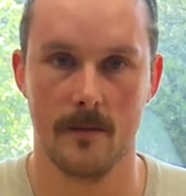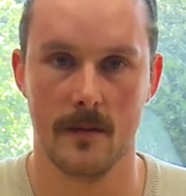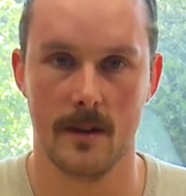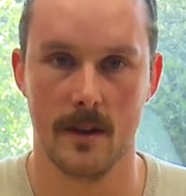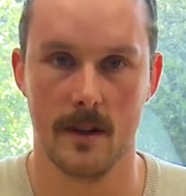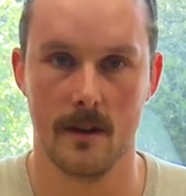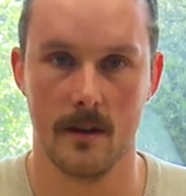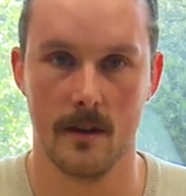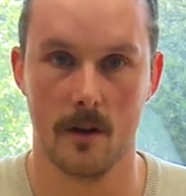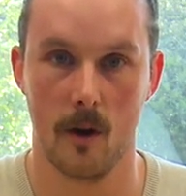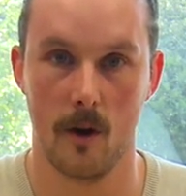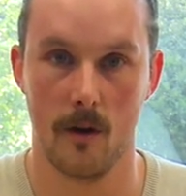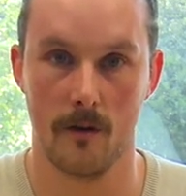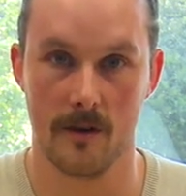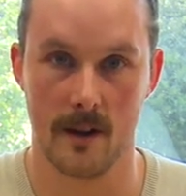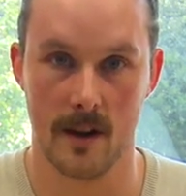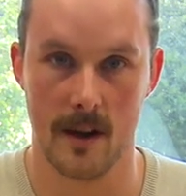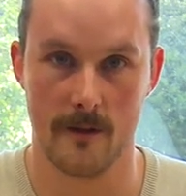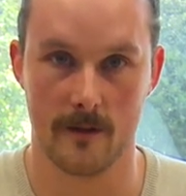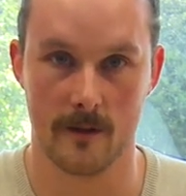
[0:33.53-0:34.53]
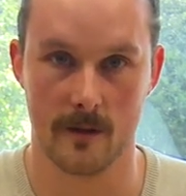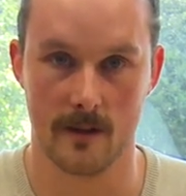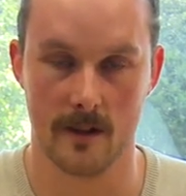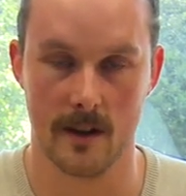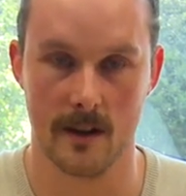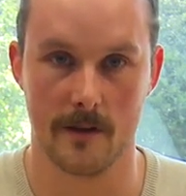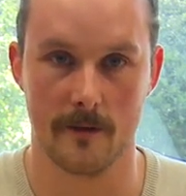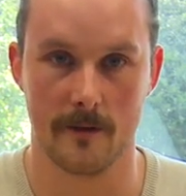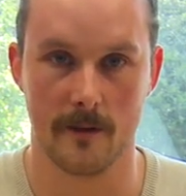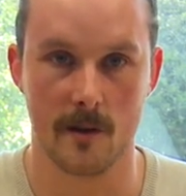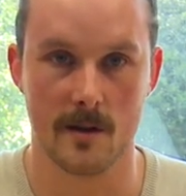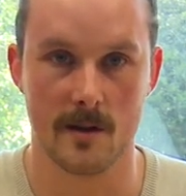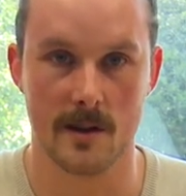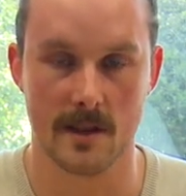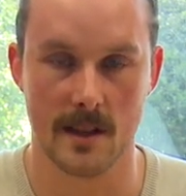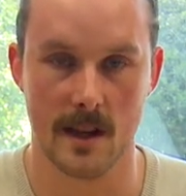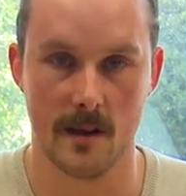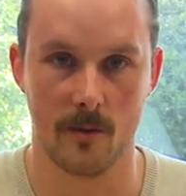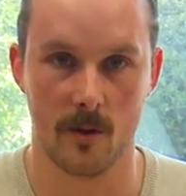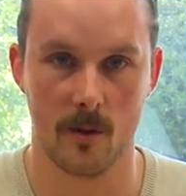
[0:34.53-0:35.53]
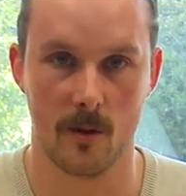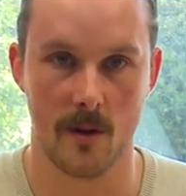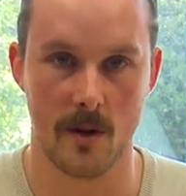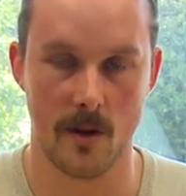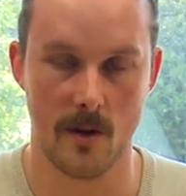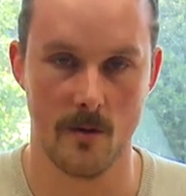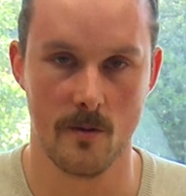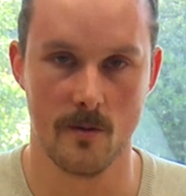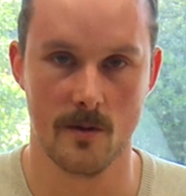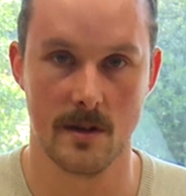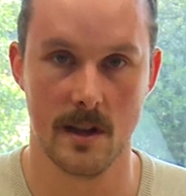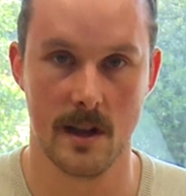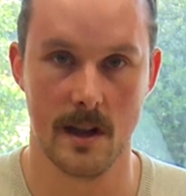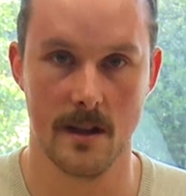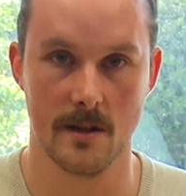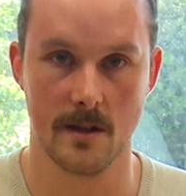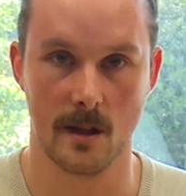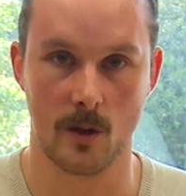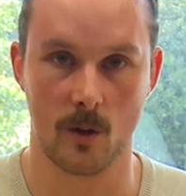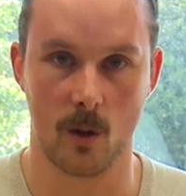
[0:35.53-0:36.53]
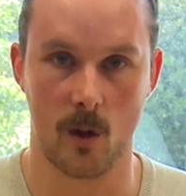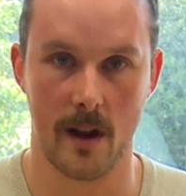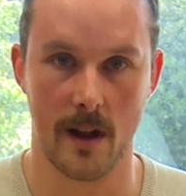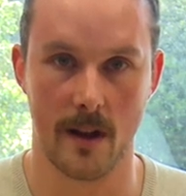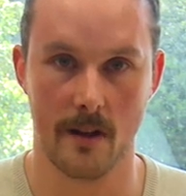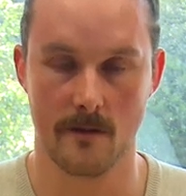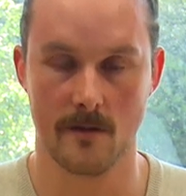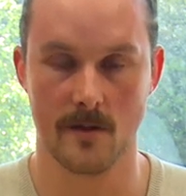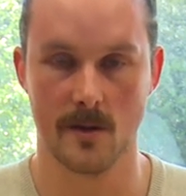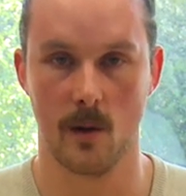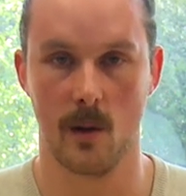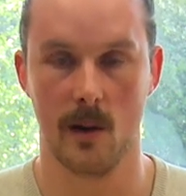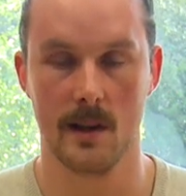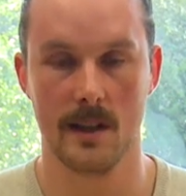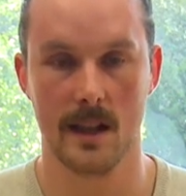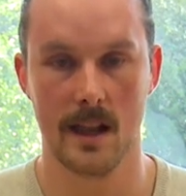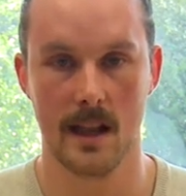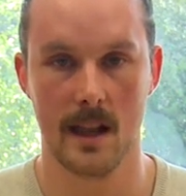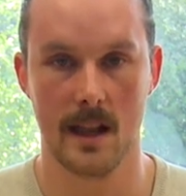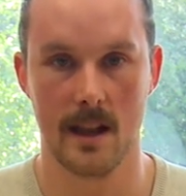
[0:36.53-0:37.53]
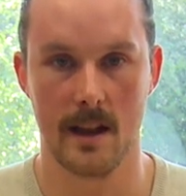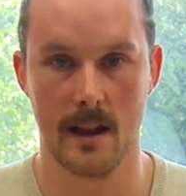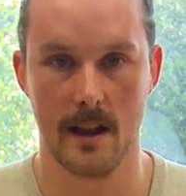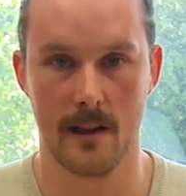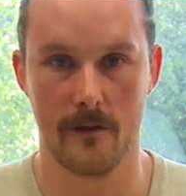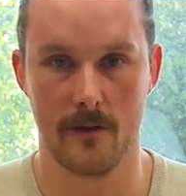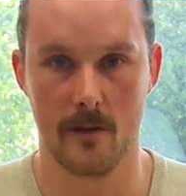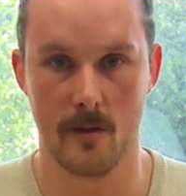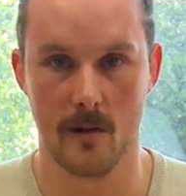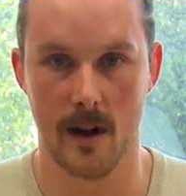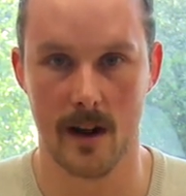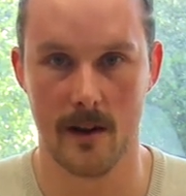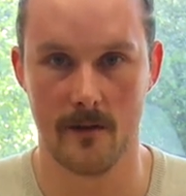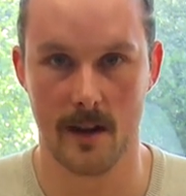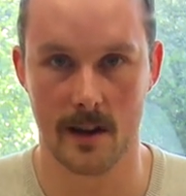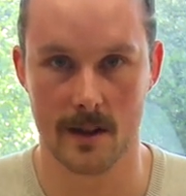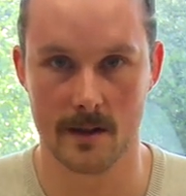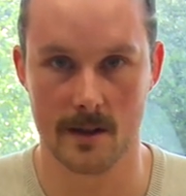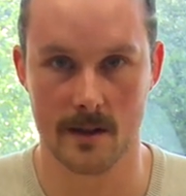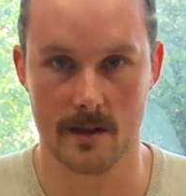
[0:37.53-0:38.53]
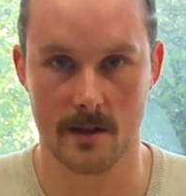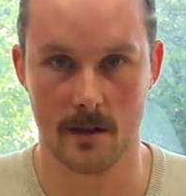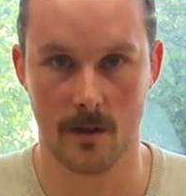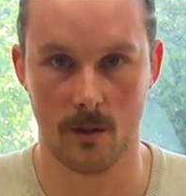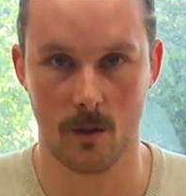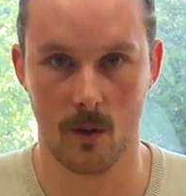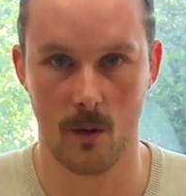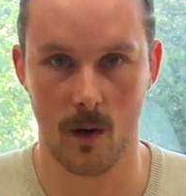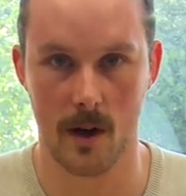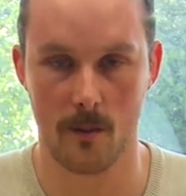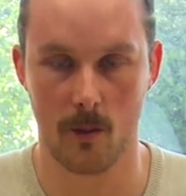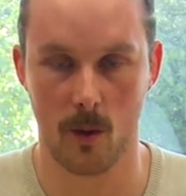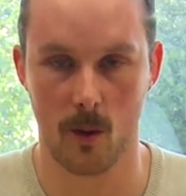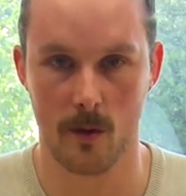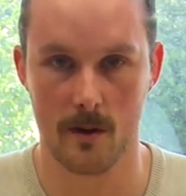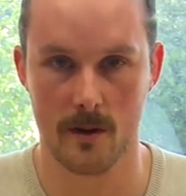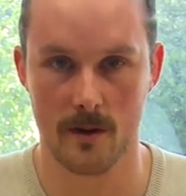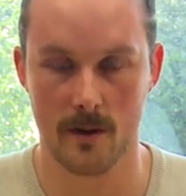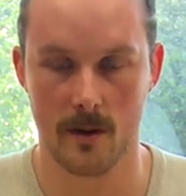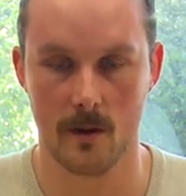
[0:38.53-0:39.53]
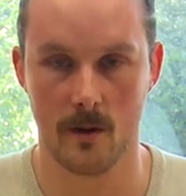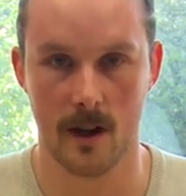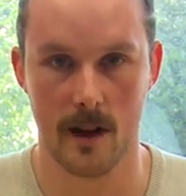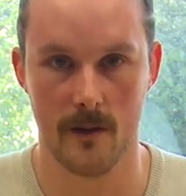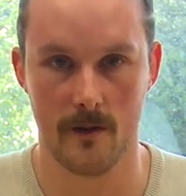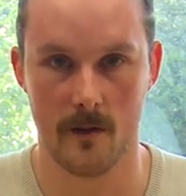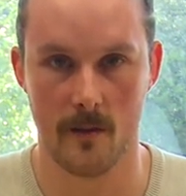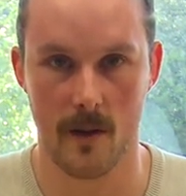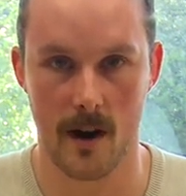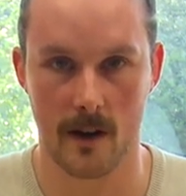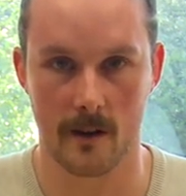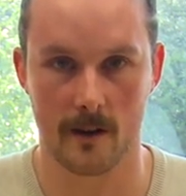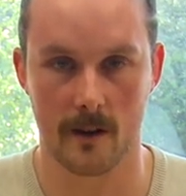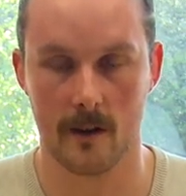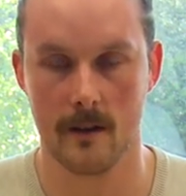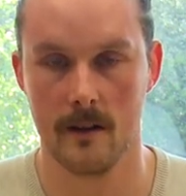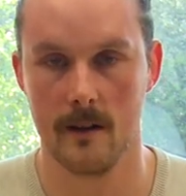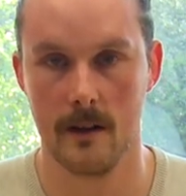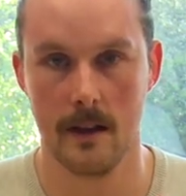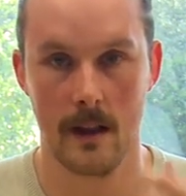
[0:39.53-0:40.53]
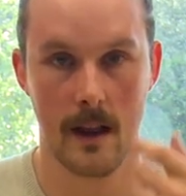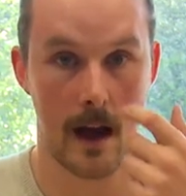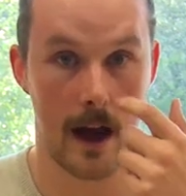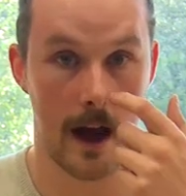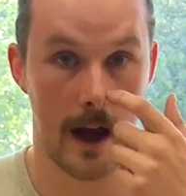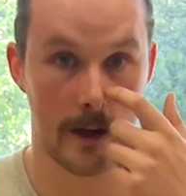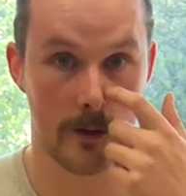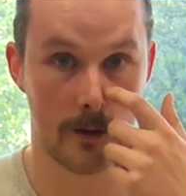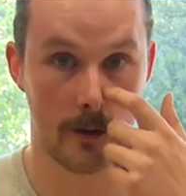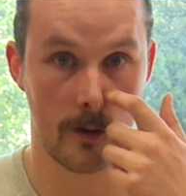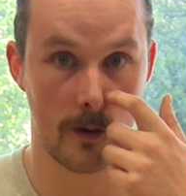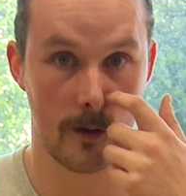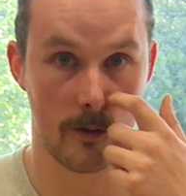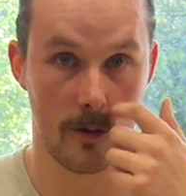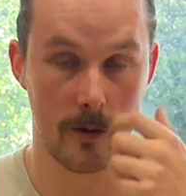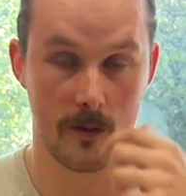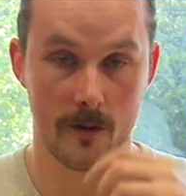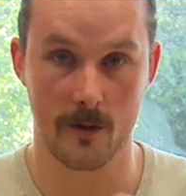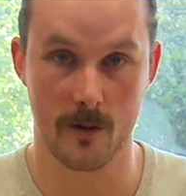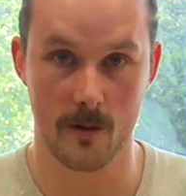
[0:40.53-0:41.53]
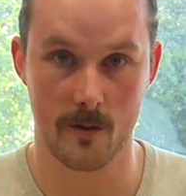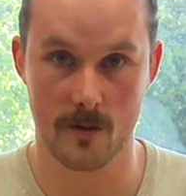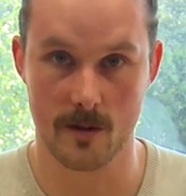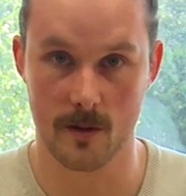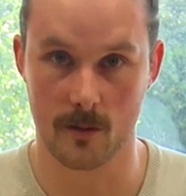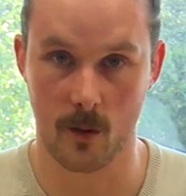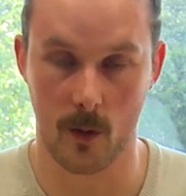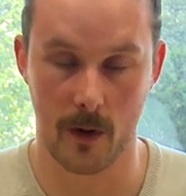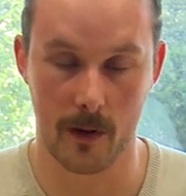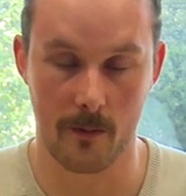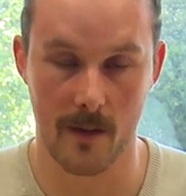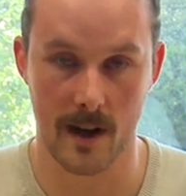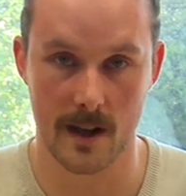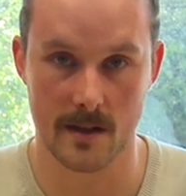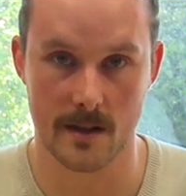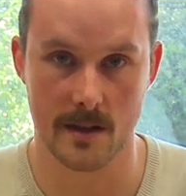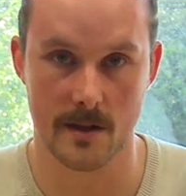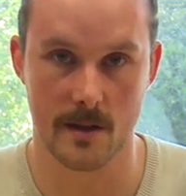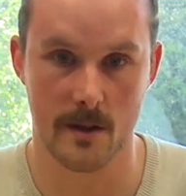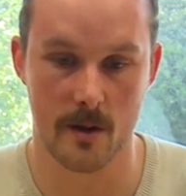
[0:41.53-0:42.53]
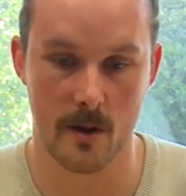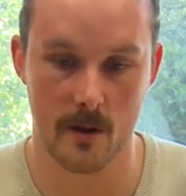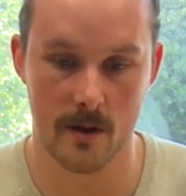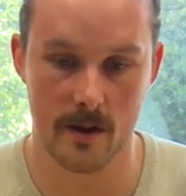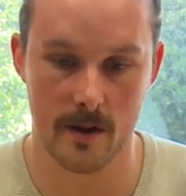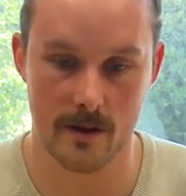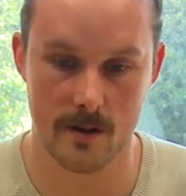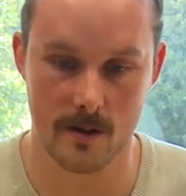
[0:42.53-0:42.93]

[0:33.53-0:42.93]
the law of the lever. And the first example we use is a crane. So ideally, if you have access to a whiteboard, you'll have a marker and you're going to run through some quick maths as you do it.